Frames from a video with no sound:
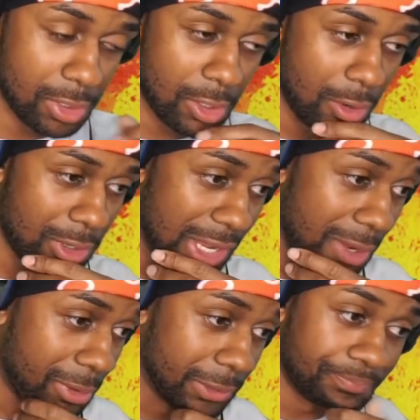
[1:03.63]
on her own day,
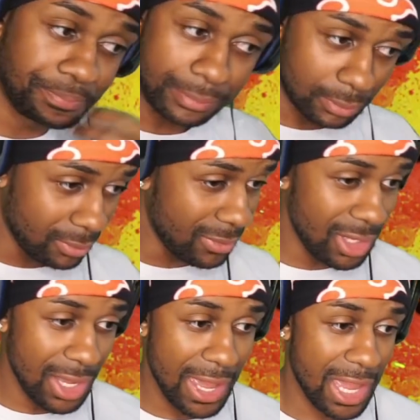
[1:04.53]
but
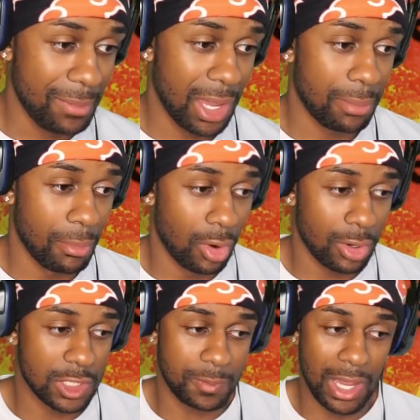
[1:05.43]
hey man, more
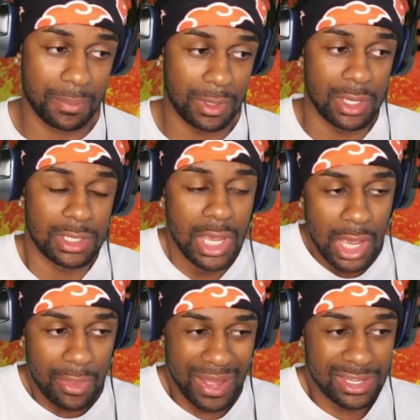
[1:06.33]
respect, because
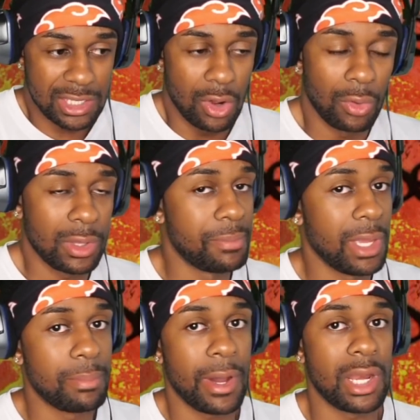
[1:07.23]
that's the only
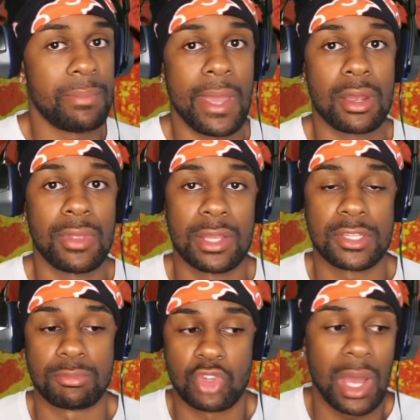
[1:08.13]
big body banger that's
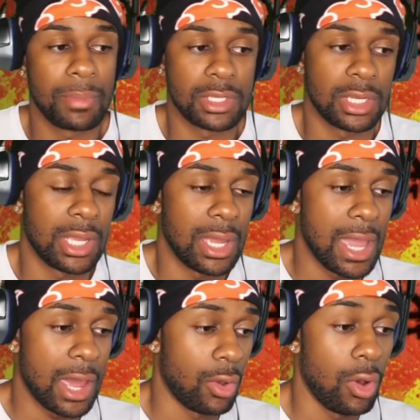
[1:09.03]
dropping today
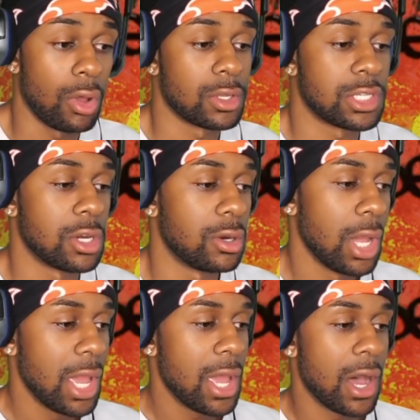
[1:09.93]
at all. So
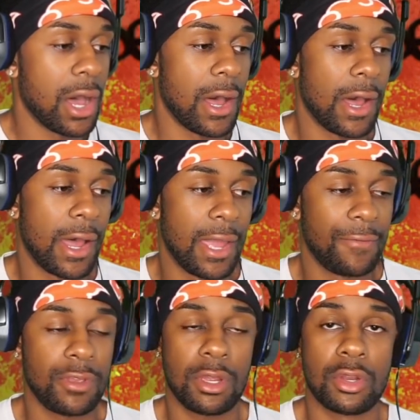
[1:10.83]
if
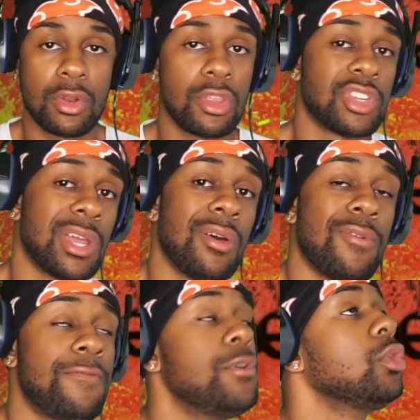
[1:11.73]
you're new to the channel,
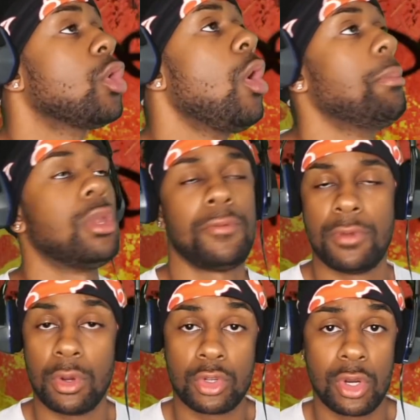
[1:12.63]
willkommen. If
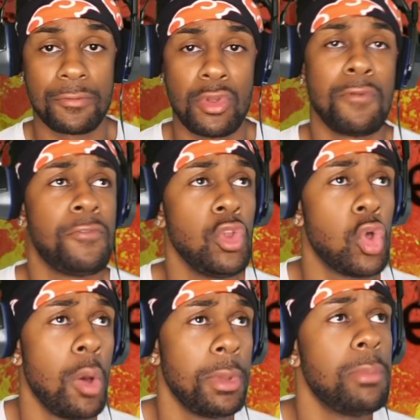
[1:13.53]
you're a returning viewer,
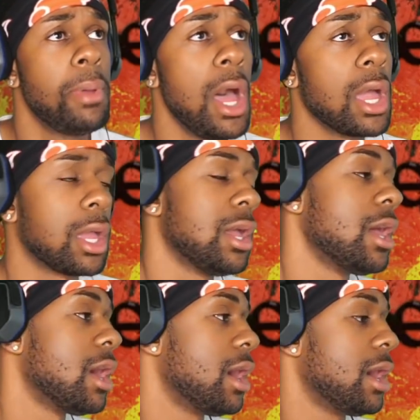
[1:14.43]
willkommen back.
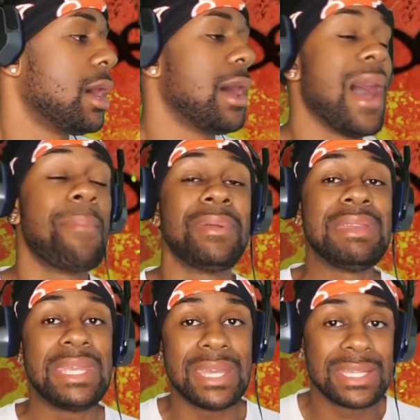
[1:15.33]

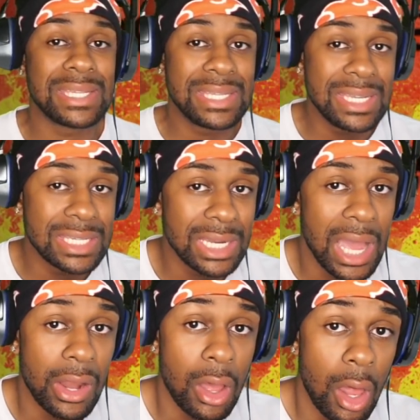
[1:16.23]
Abonniert diesen
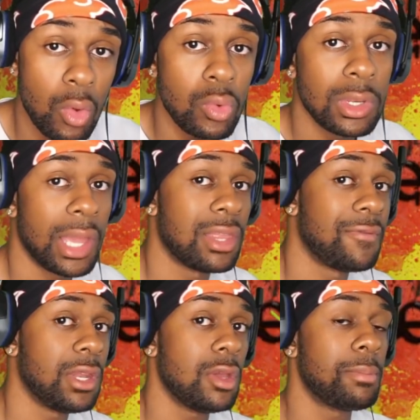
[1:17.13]
Kanal und like the
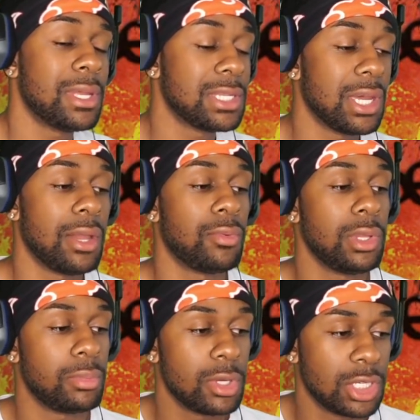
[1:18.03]
video bitte. I really
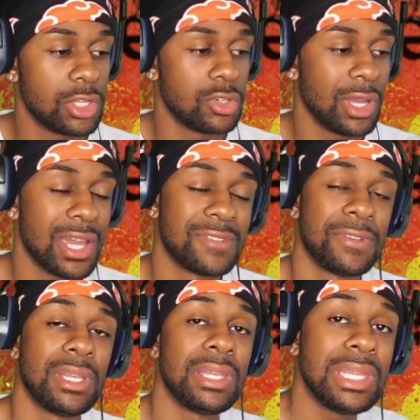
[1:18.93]
appreciate you guys.
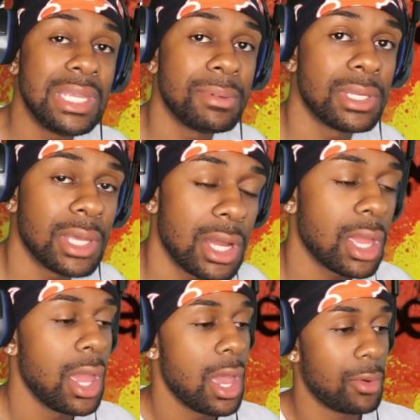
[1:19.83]
Vielen lieben Dank.
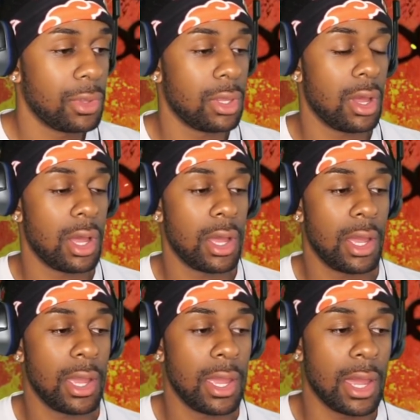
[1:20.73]
Really,
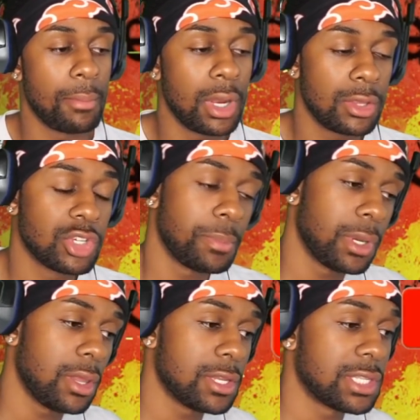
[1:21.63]
I'm gonna jump
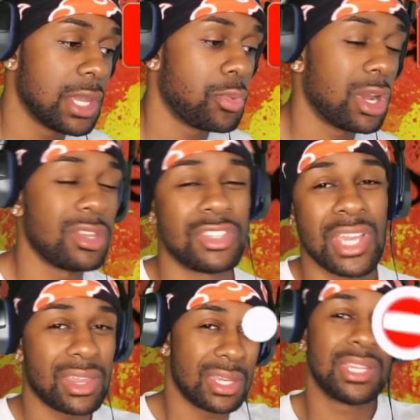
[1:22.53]
into this thing. We're gonna
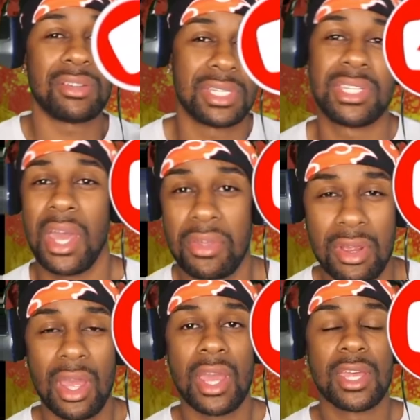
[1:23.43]
check this out
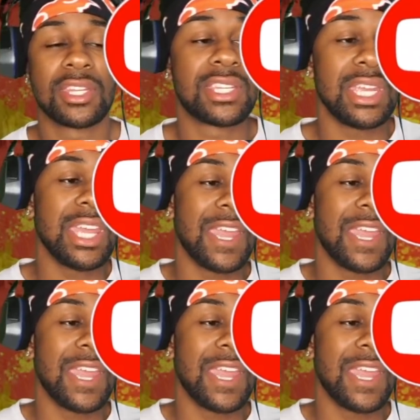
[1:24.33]
together. See